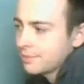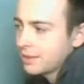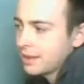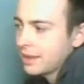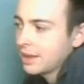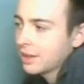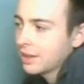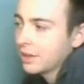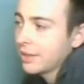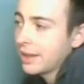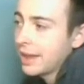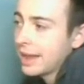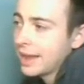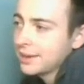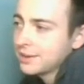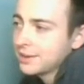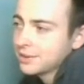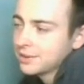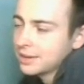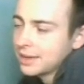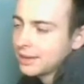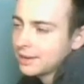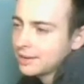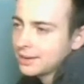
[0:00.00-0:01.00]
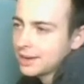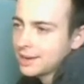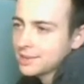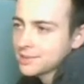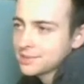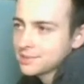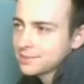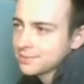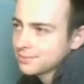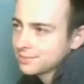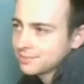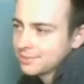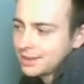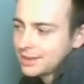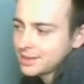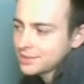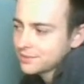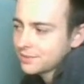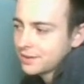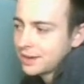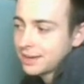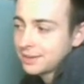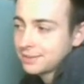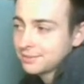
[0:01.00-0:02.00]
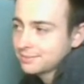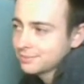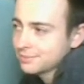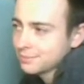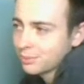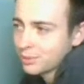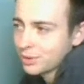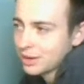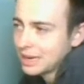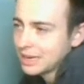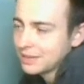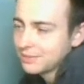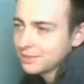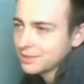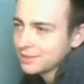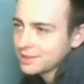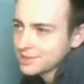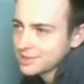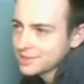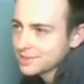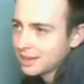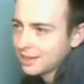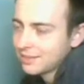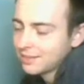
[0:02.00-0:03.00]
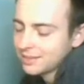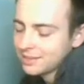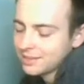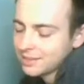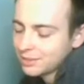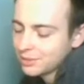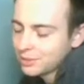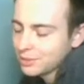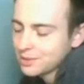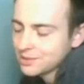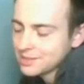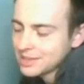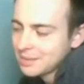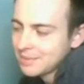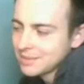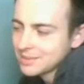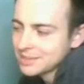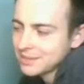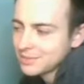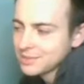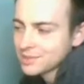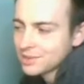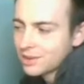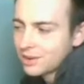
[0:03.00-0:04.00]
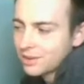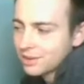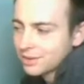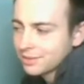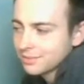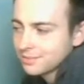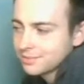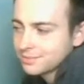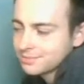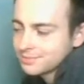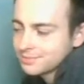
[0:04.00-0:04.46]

L add. Okay, guys, it's fine. We're not even. This is not the Lucas game. Hasn't even started.